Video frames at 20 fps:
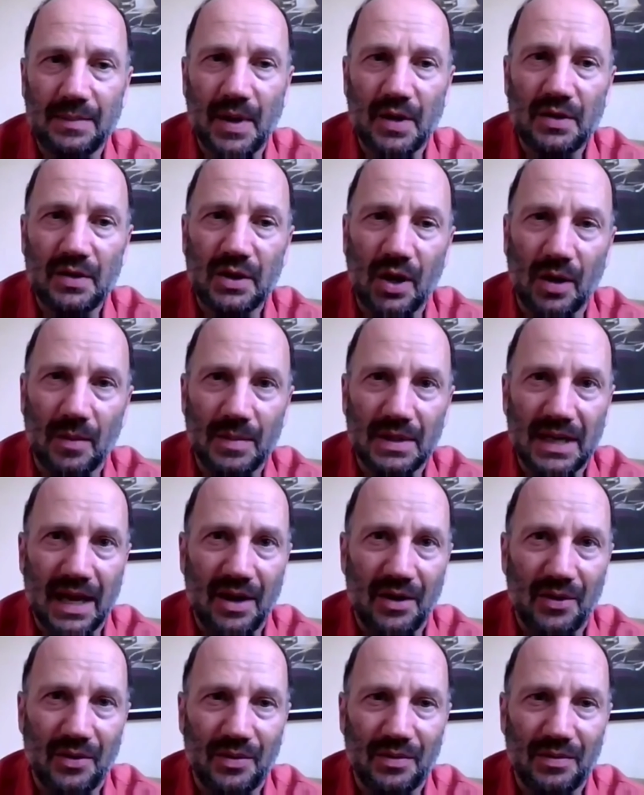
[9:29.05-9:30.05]
both top
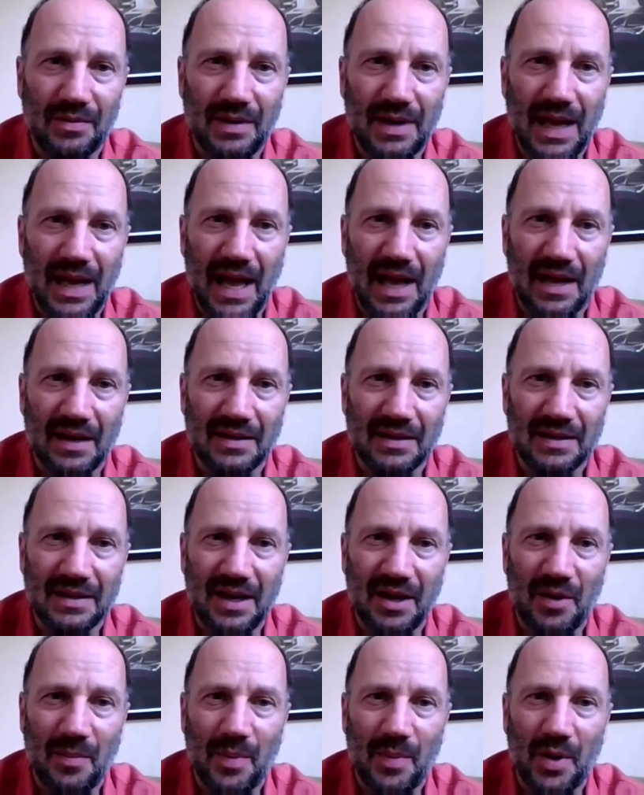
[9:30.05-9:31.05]
down and
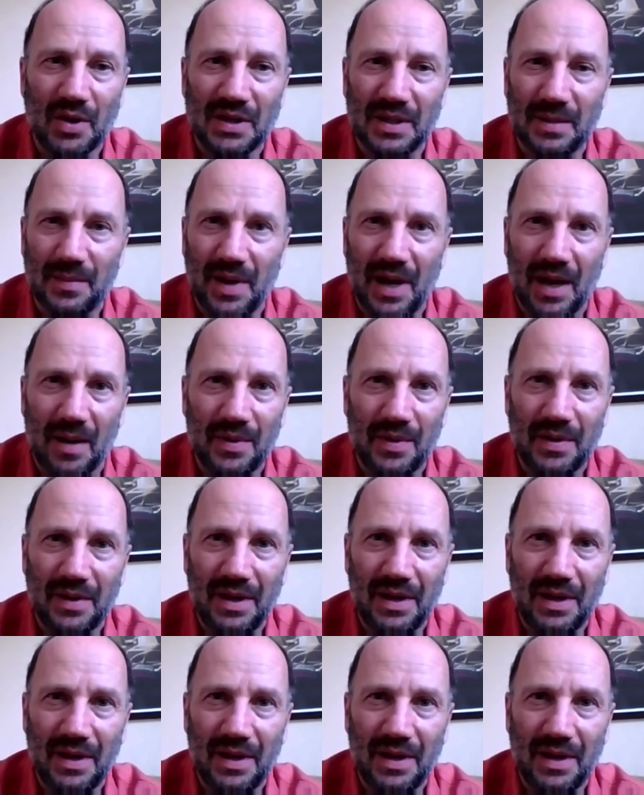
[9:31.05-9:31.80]
kind of bottom up